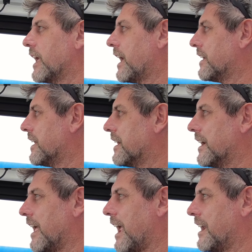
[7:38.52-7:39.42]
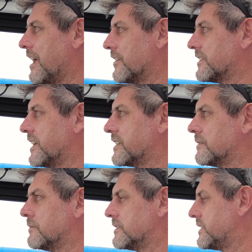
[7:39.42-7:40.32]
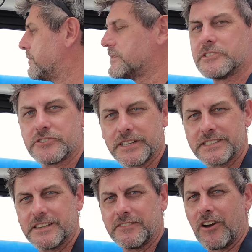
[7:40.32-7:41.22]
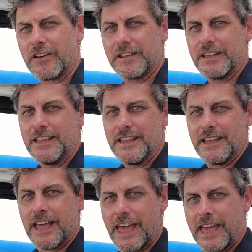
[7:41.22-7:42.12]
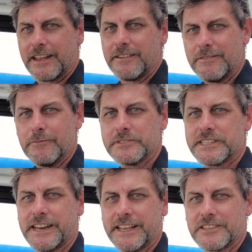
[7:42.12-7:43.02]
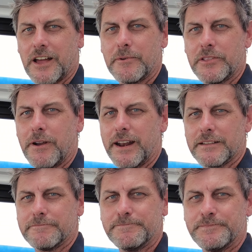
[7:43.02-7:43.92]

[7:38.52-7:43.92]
and any other tips and tricks you've got. And we'll see you next time on the Rudder.